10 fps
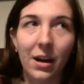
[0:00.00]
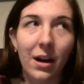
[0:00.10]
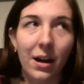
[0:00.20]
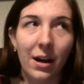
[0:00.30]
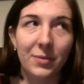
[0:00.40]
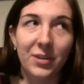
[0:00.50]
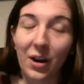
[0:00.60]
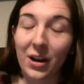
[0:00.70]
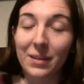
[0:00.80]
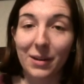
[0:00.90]
I'm
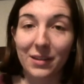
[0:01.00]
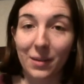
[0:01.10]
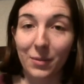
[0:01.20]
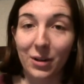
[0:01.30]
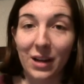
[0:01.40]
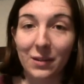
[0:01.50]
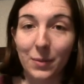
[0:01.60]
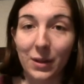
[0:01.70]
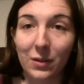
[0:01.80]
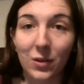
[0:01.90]
sorry that my summer has
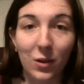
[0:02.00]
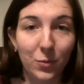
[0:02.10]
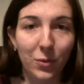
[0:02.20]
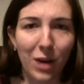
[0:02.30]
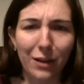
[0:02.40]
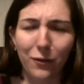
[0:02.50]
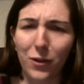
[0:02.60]
been so sporadic.